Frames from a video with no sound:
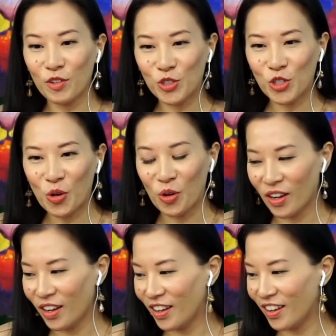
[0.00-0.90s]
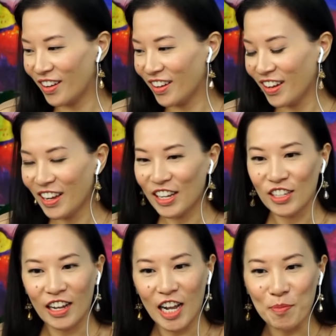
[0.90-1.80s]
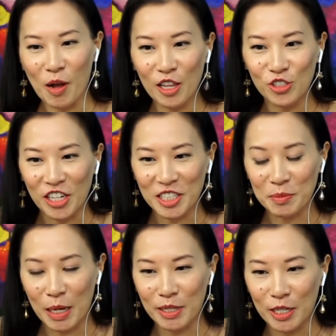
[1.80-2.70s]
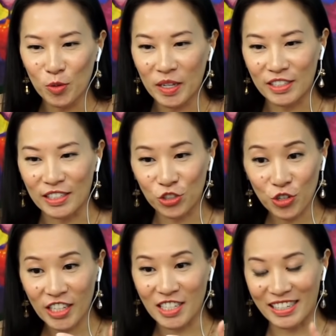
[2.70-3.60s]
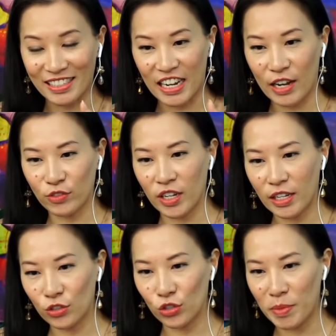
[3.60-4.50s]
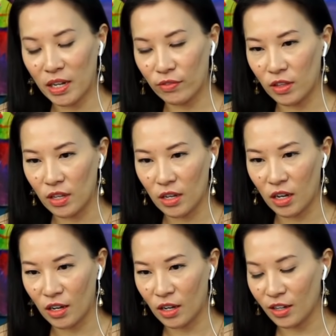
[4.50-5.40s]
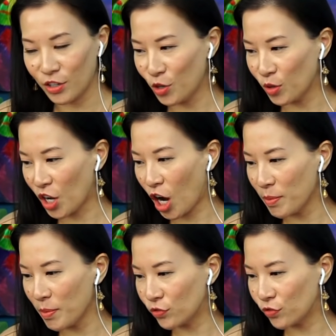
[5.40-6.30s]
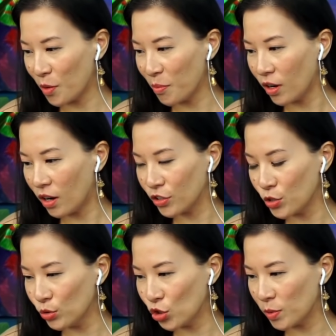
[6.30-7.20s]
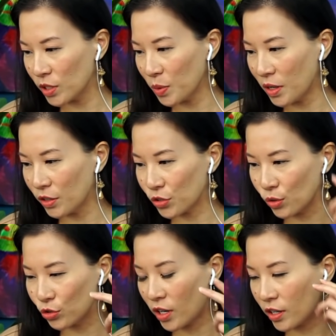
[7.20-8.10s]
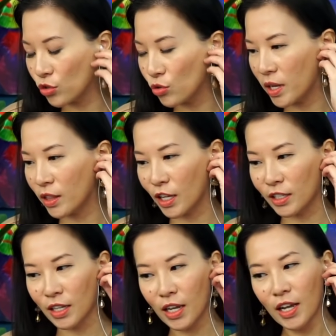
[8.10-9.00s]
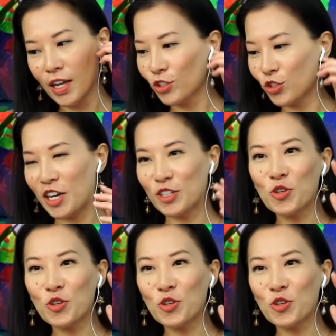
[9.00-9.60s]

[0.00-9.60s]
you, Chock. I apologize. Sometimes I do get distracted because I have to answer many of the the comments from on YouTube as well. So trying to do many things. Trying to do